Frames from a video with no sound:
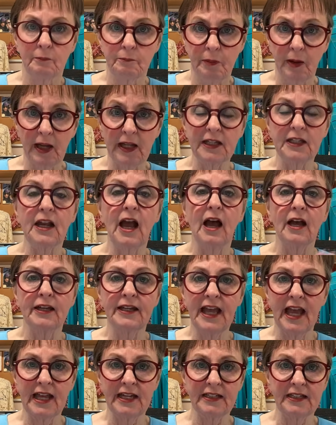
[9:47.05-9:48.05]
But
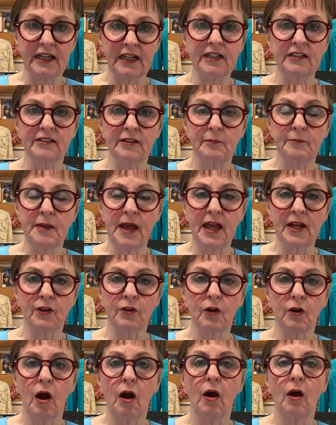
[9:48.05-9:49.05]
again, it's a
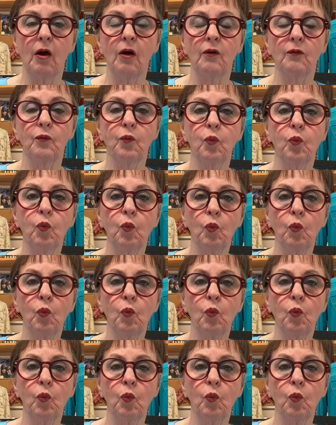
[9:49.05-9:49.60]
matter of